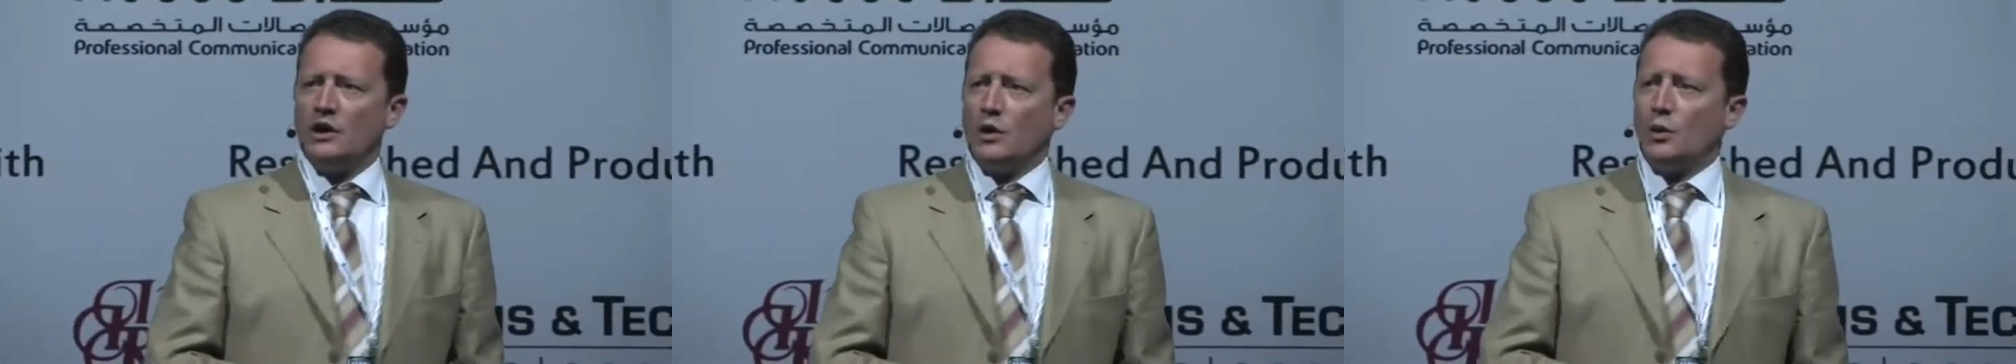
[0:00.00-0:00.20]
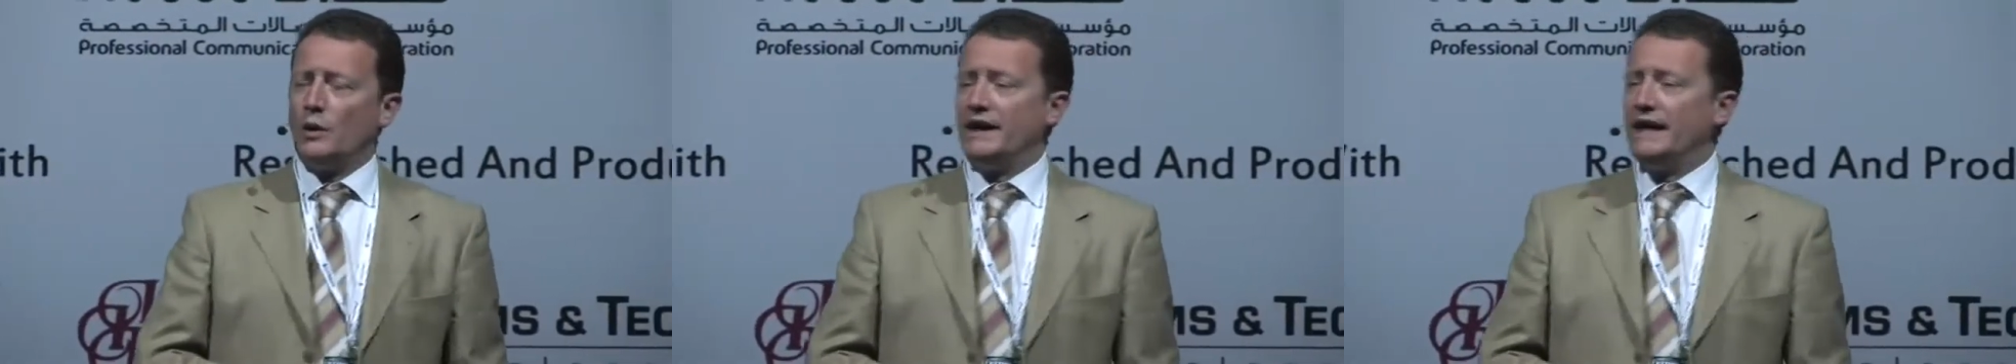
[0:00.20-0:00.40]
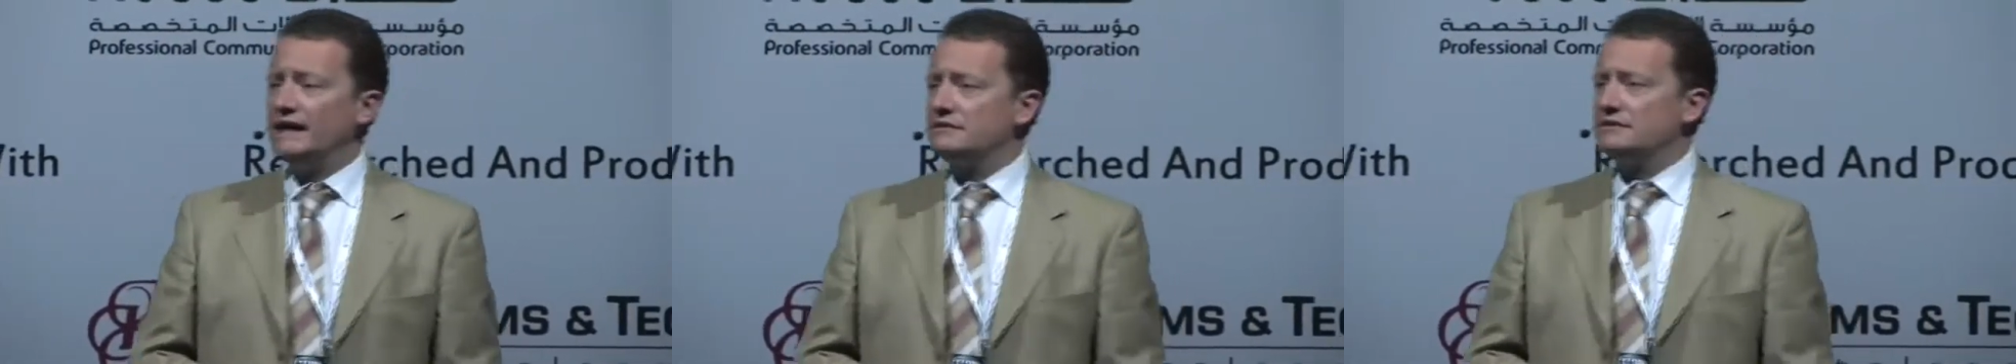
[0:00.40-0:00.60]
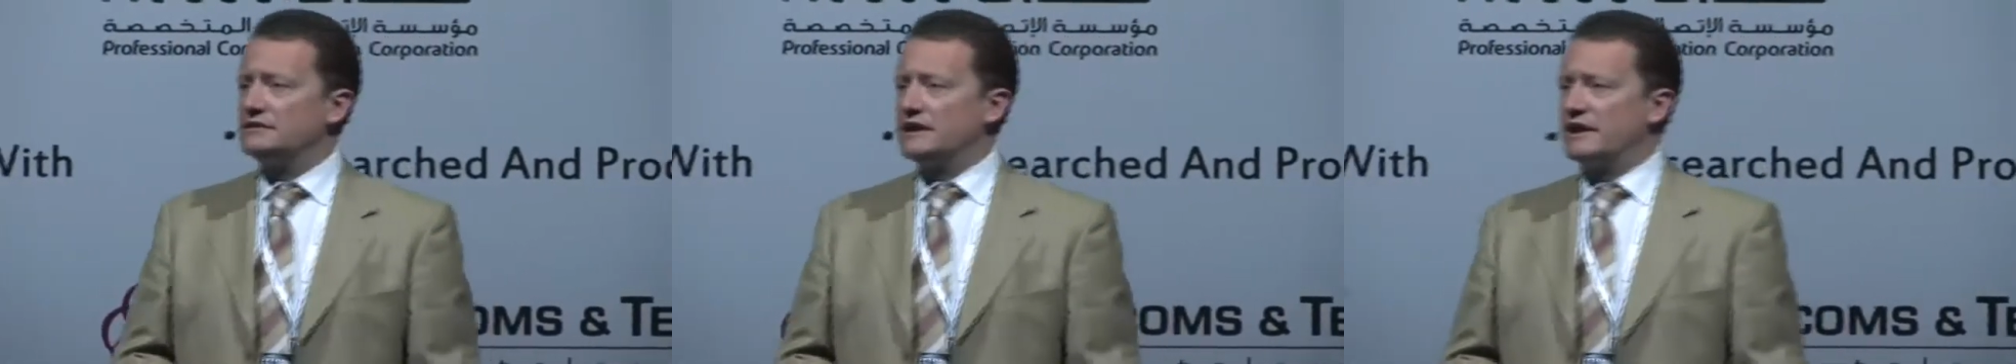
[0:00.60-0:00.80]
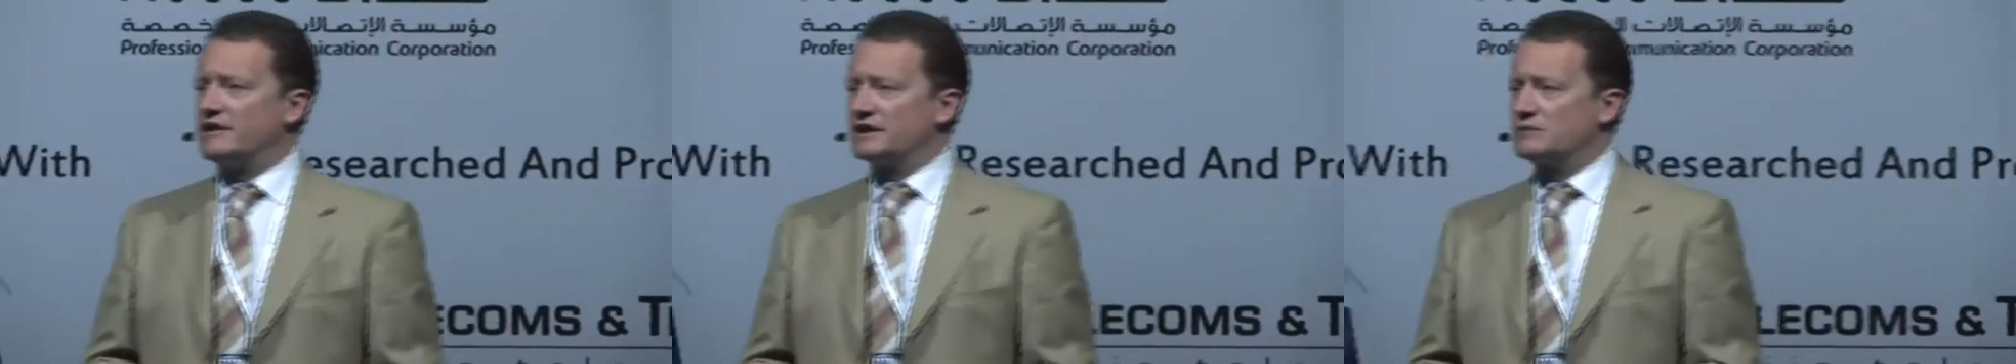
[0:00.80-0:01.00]
We need
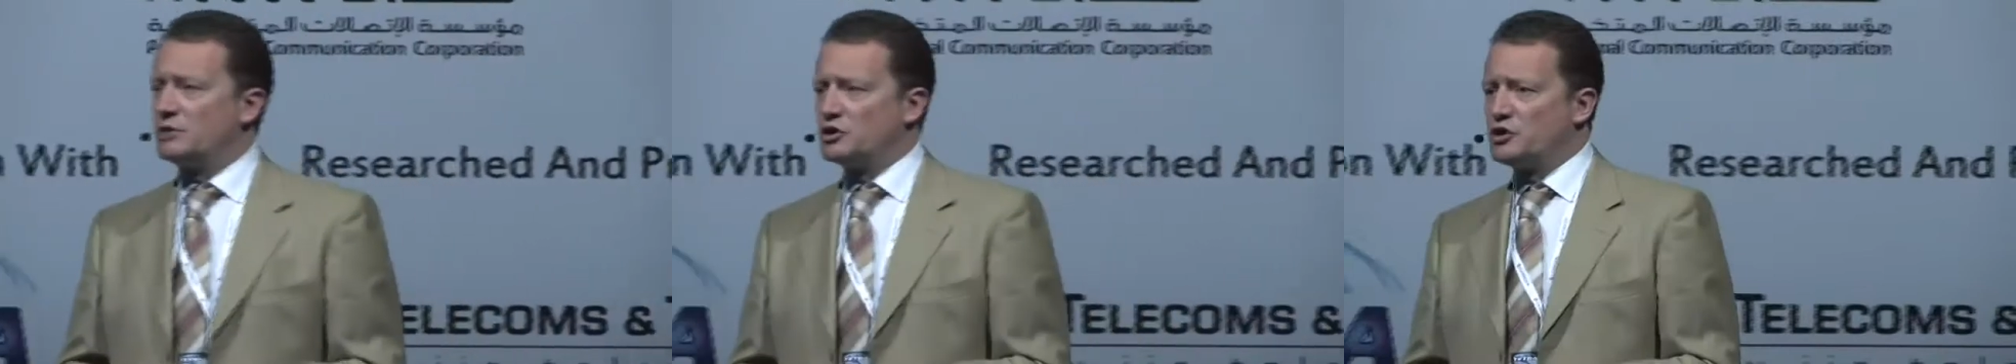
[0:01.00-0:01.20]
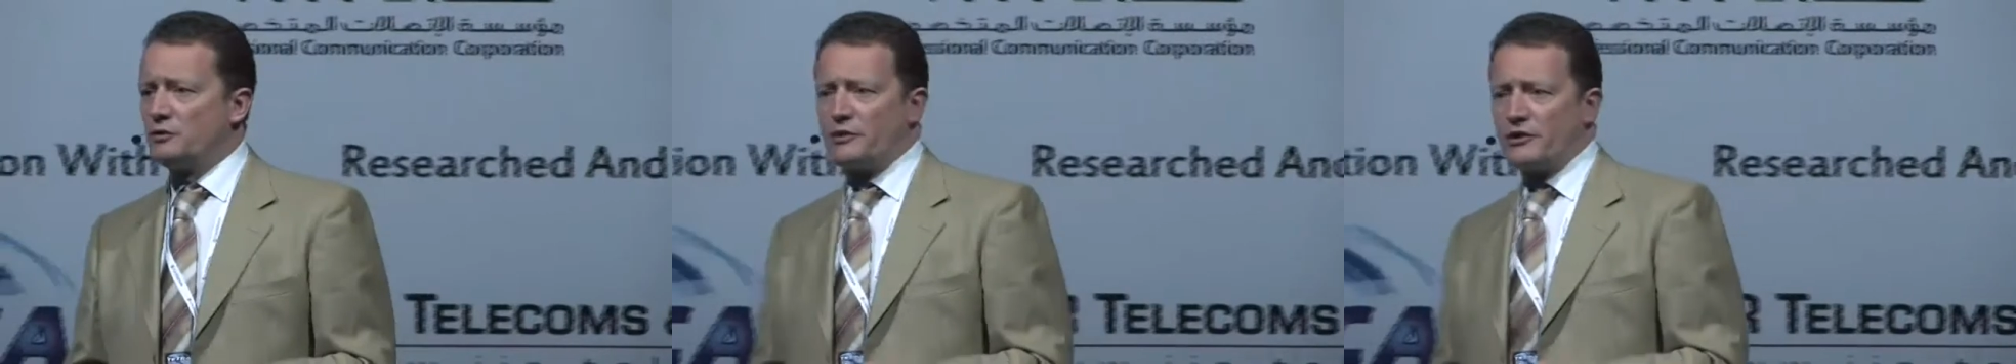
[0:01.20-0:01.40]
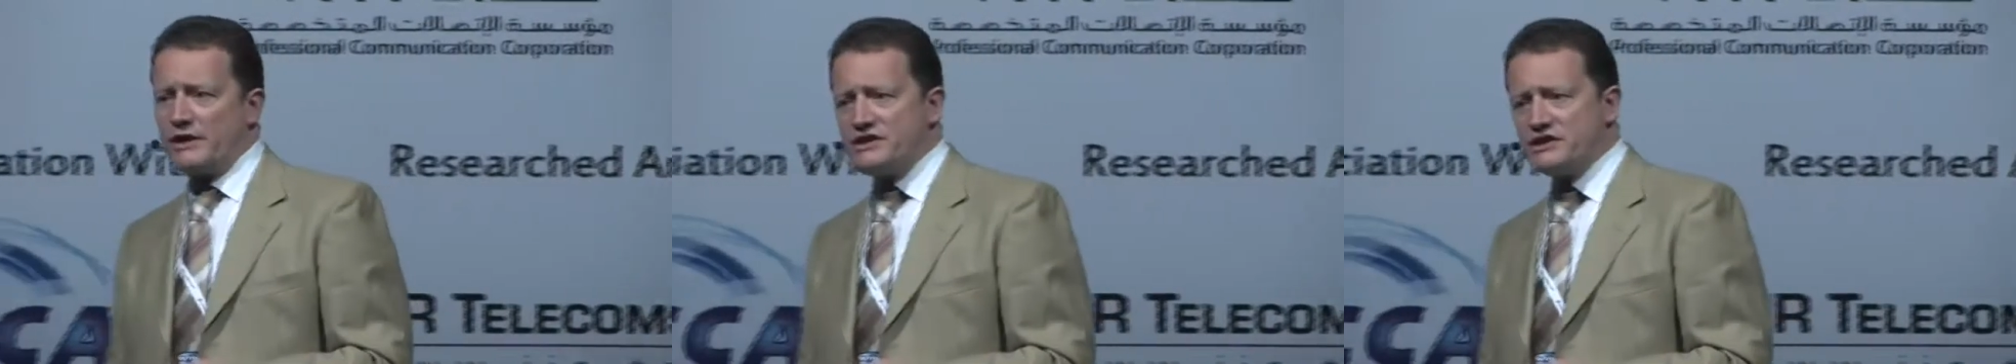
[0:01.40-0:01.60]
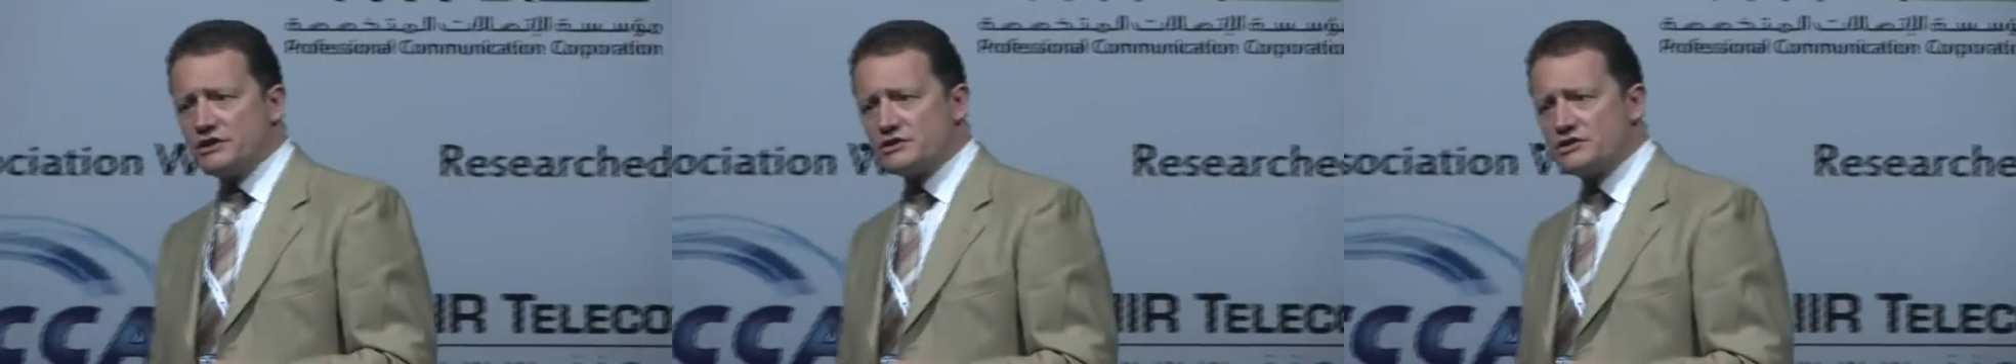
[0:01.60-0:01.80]
direct mode operation,